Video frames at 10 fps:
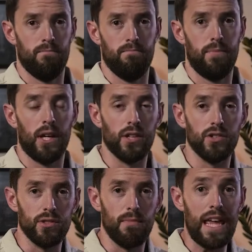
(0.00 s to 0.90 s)

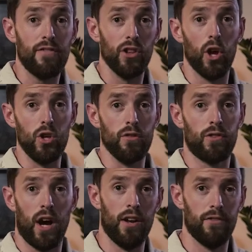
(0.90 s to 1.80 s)
because even though you've
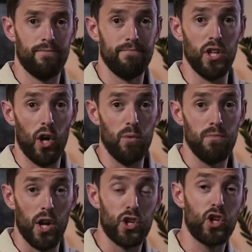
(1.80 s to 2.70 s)
kind of,
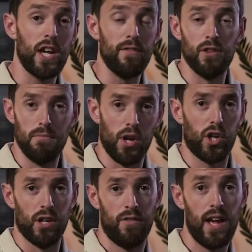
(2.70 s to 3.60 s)
achieved the
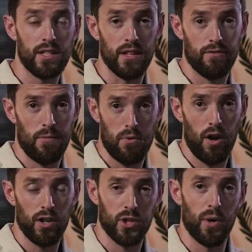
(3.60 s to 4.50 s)
mission of hitting
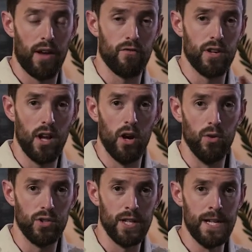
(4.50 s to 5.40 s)
vibrato on every
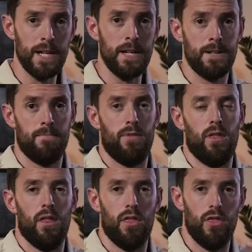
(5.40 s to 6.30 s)
note,
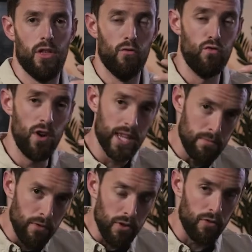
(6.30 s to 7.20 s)
the rhythm
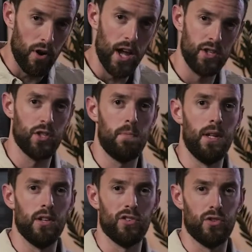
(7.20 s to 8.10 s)
of the phrase has been
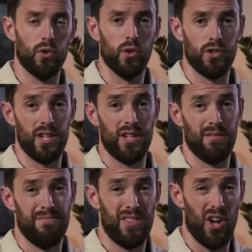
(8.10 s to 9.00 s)
distorted,
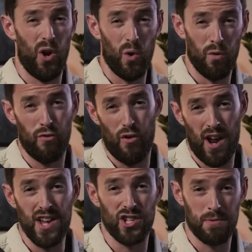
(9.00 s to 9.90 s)
the whole
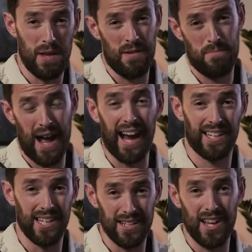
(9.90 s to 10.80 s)
phrase has been
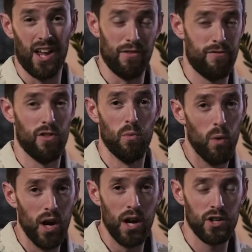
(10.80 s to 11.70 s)
impacted kind of for the
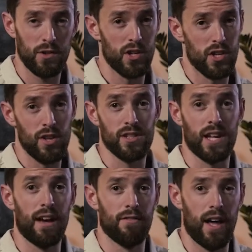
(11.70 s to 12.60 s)
worse because it doesn't
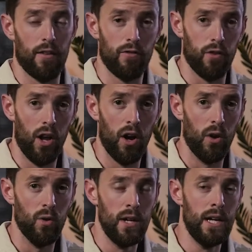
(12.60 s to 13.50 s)
have that flow.